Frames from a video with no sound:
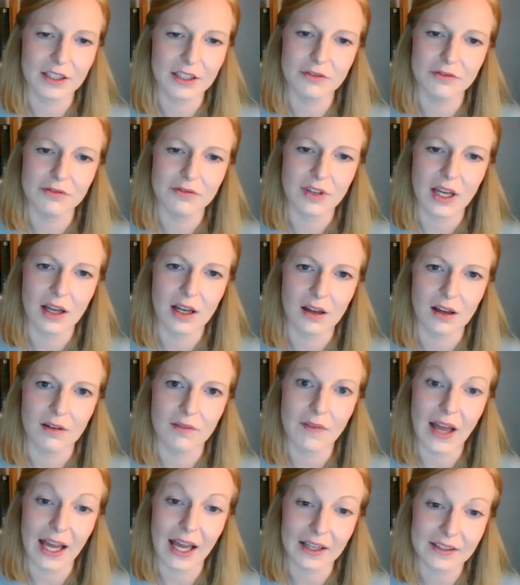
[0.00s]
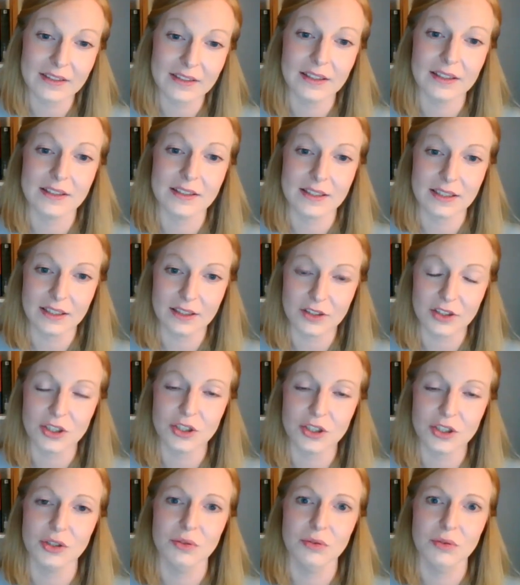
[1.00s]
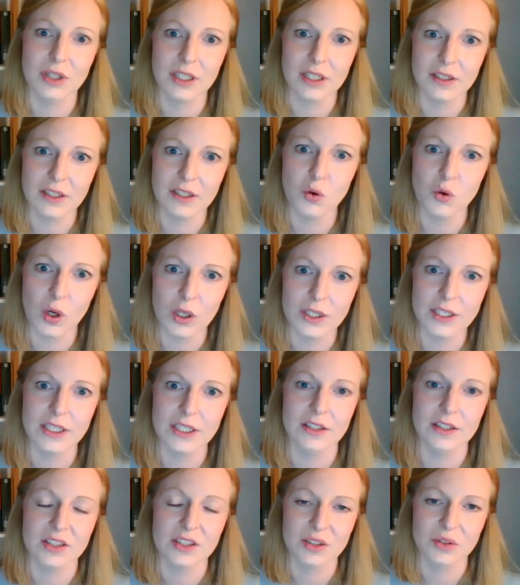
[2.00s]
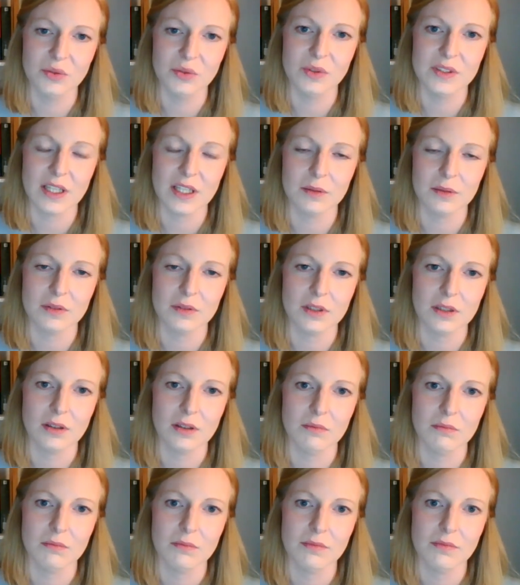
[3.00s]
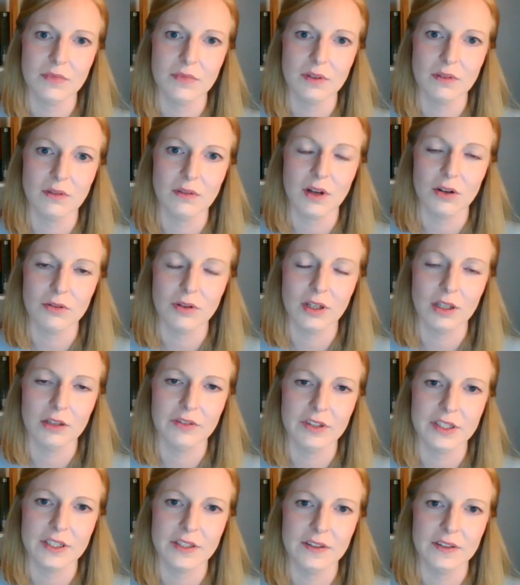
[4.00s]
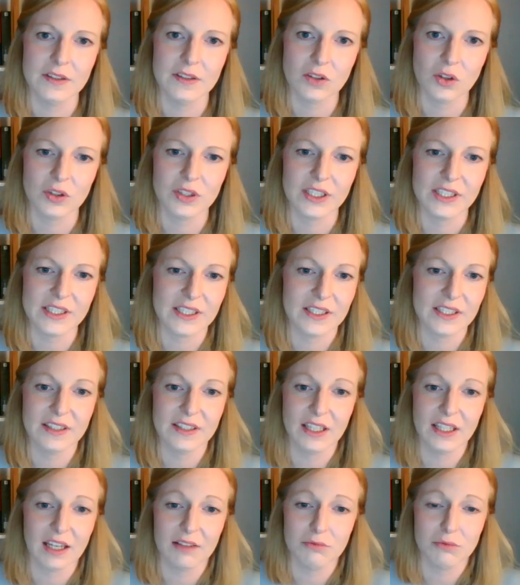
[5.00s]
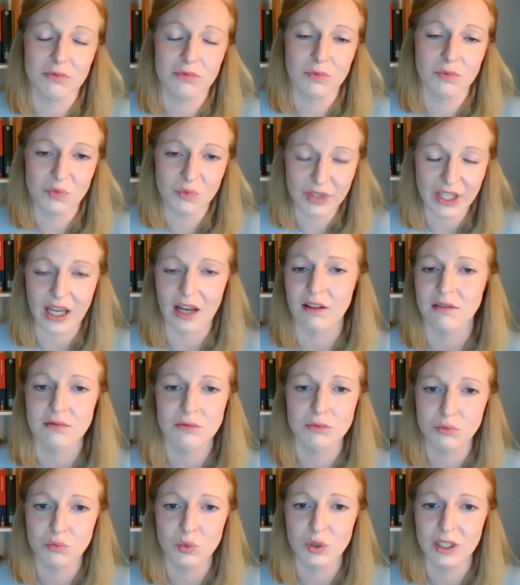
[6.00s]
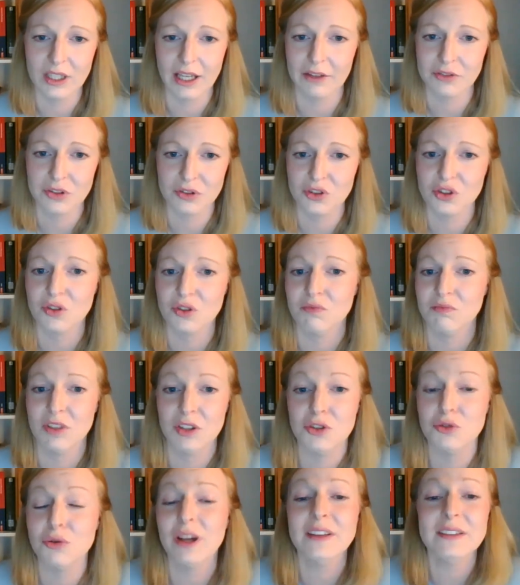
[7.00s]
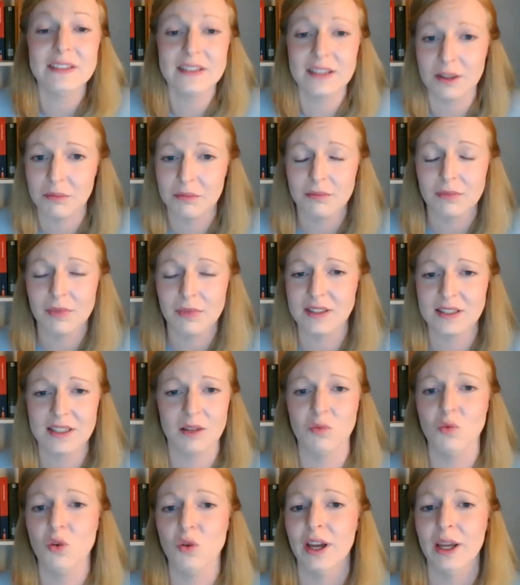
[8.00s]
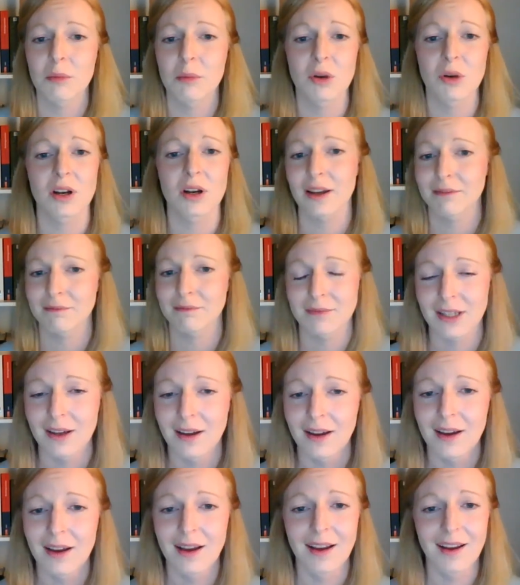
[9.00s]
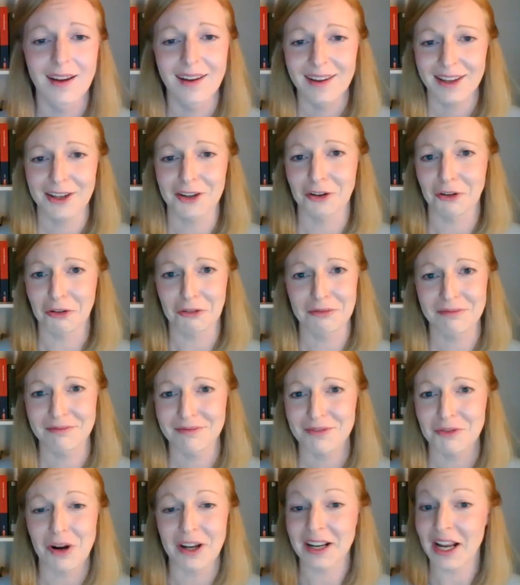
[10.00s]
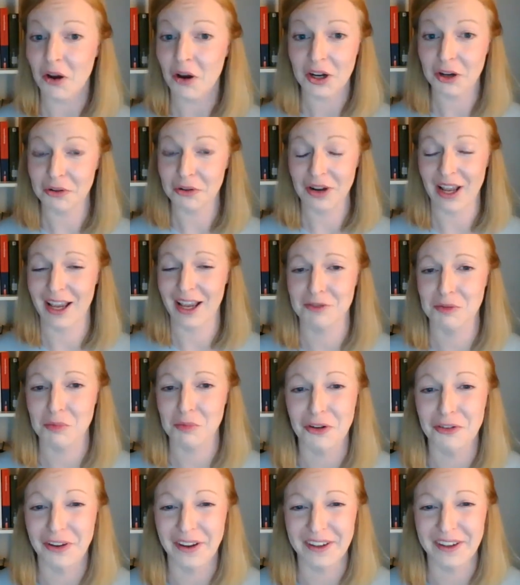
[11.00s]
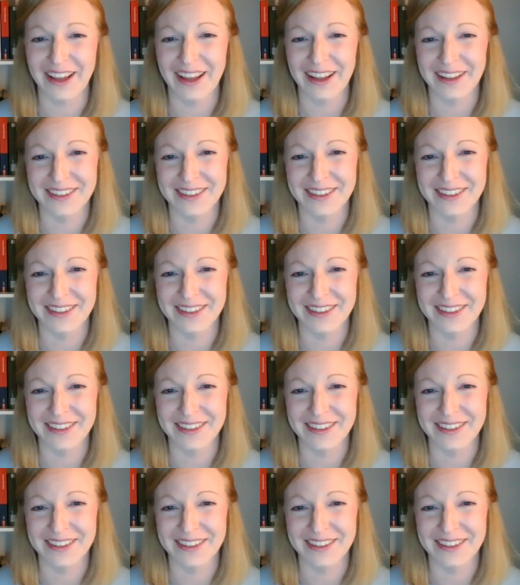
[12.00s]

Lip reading: of access issue and inequality issues that are relevant in this context, I think, we'll have to address them in some way, but right now I don't have a perfect answer.